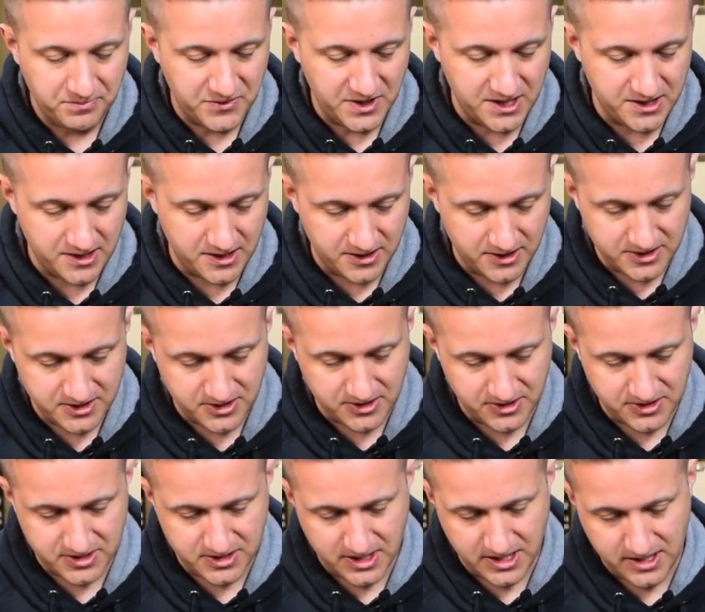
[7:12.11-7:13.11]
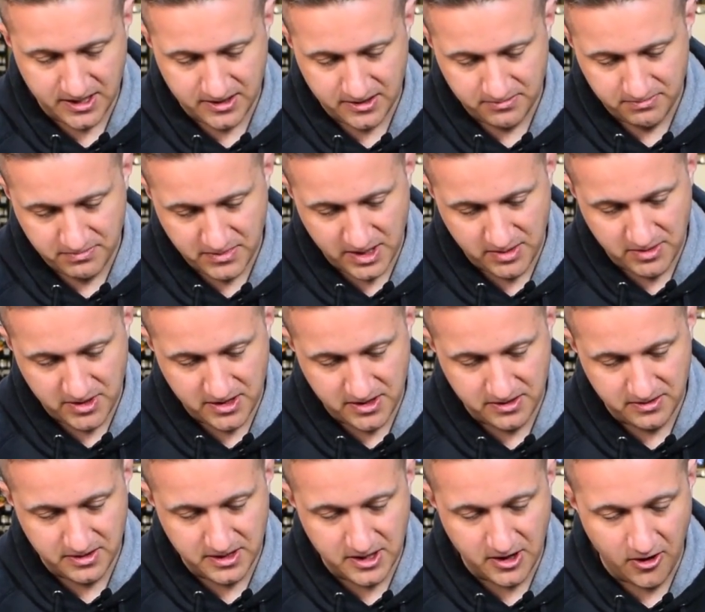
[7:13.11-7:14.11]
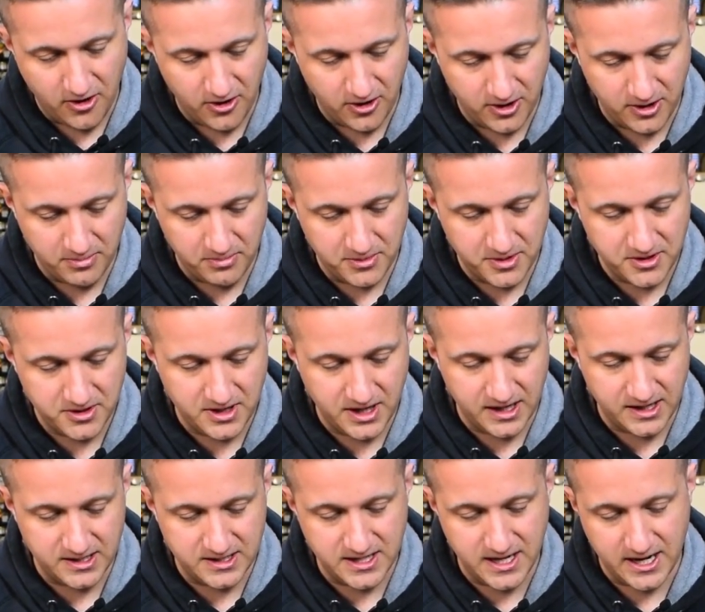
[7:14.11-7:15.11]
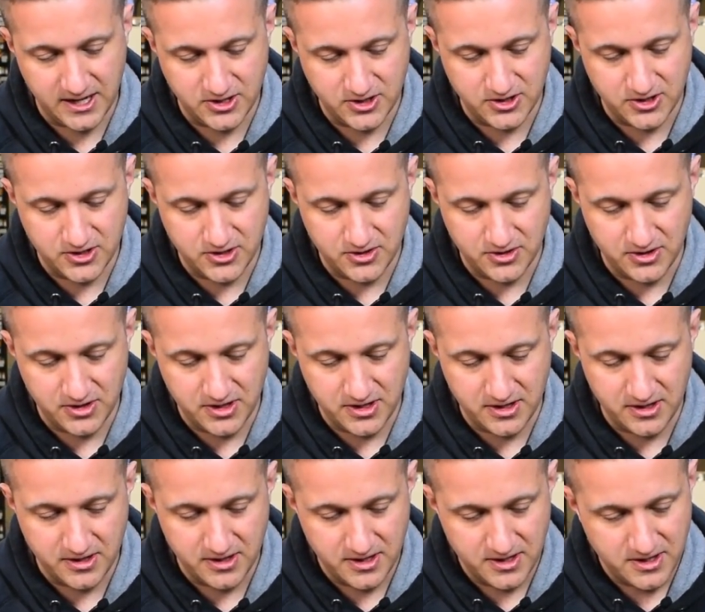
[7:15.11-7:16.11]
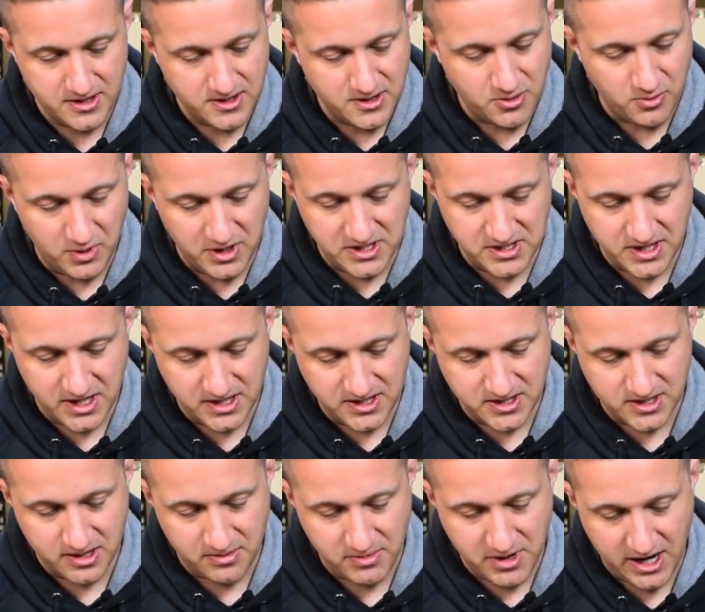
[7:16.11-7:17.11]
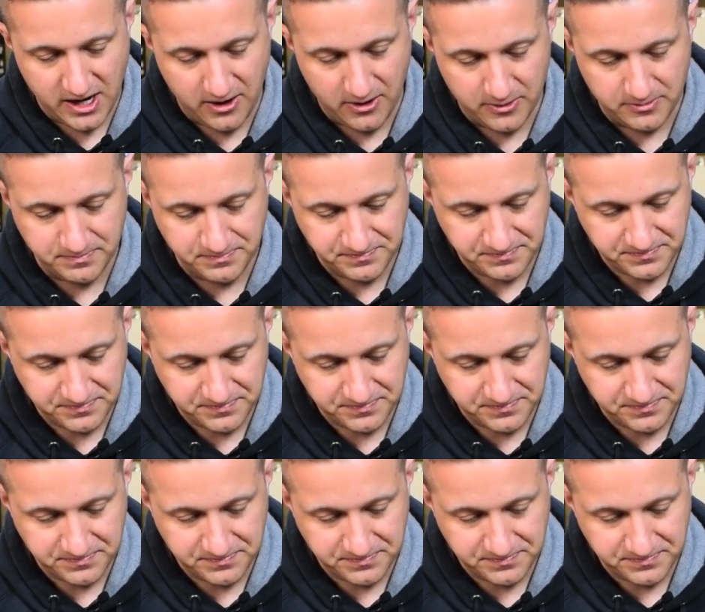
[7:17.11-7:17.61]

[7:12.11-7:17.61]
And then this looks like maybe the arm that attaches to the wastegate somehow.